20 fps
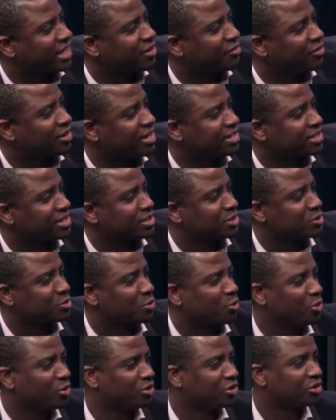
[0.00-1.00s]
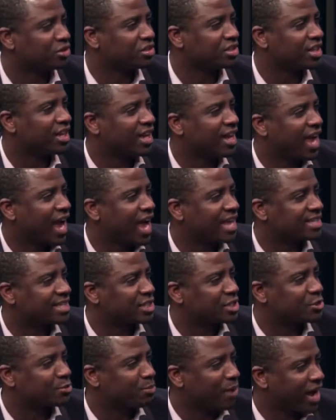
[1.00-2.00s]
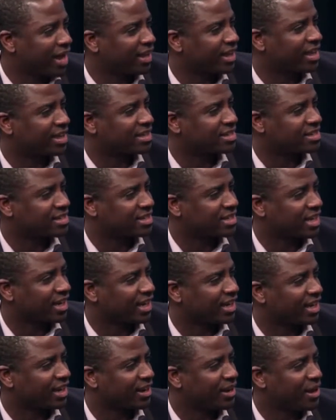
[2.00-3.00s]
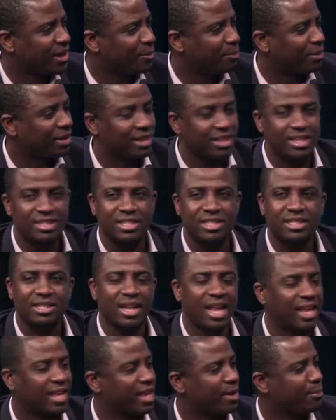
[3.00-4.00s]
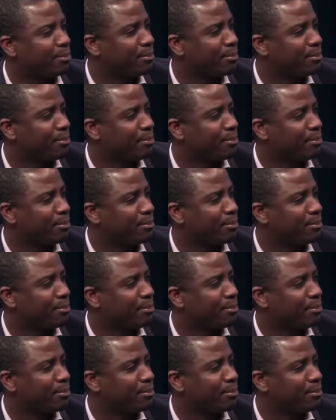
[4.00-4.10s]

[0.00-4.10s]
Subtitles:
given us His word yeah. as a spanking stick, mm-hmm. but this is like a